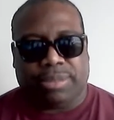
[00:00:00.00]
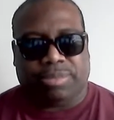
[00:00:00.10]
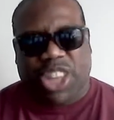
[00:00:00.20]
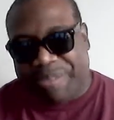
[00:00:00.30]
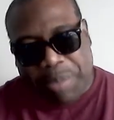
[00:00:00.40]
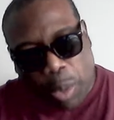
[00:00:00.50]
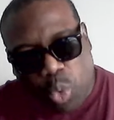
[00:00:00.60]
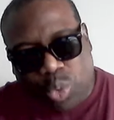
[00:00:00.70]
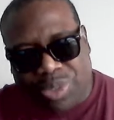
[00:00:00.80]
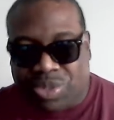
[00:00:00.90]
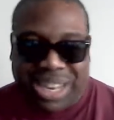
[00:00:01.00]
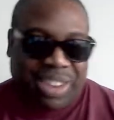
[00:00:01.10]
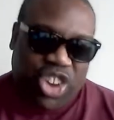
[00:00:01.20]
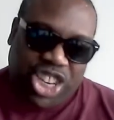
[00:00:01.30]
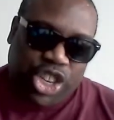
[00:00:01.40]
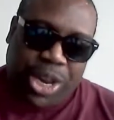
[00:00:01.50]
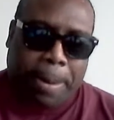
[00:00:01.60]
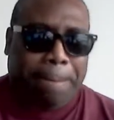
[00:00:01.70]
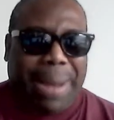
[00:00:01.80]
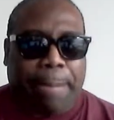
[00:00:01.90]
Other people who infiltrated
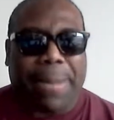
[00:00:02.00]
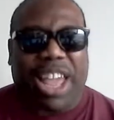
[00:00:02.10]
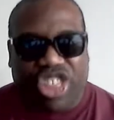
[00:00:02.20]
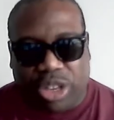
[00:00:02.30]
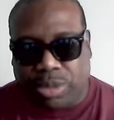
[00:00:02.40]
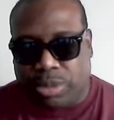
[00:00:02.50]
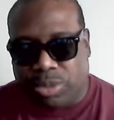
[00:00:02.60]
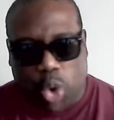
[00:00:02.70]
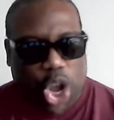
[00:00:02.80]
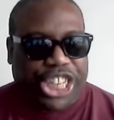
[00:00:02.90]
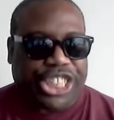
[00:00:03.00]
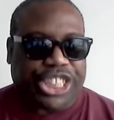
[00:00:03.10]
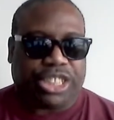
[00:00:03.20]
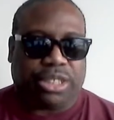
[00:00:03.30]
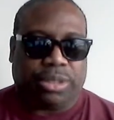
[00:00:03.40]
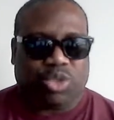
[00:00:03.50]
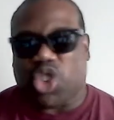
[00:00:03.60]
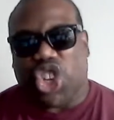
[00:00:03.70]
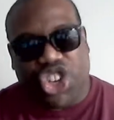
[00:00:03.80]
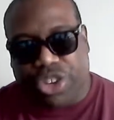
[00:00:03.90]
the Black Panthers was
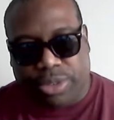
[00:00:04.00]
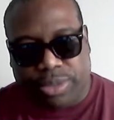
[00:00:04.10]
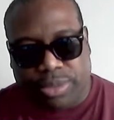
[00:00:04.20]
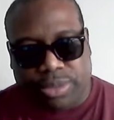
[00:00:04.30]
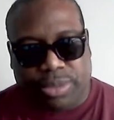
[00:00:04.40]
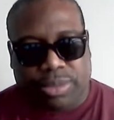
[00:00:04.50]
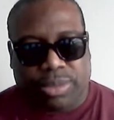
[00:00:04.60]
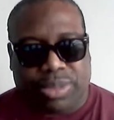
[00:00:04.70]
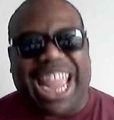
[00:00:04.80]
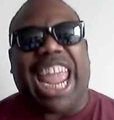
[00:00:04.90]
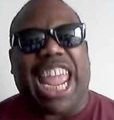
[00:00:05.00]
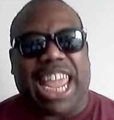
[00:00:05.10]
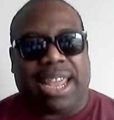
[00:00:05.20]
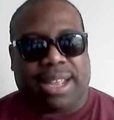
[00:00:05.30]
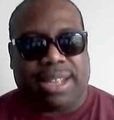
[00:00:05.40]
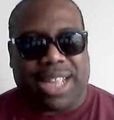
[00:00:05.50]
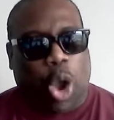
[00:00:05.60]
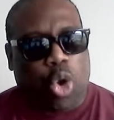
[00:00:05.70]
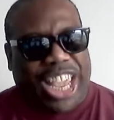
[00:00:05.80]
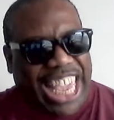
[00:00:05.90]
Richard
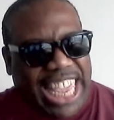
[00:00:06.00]
Aoki,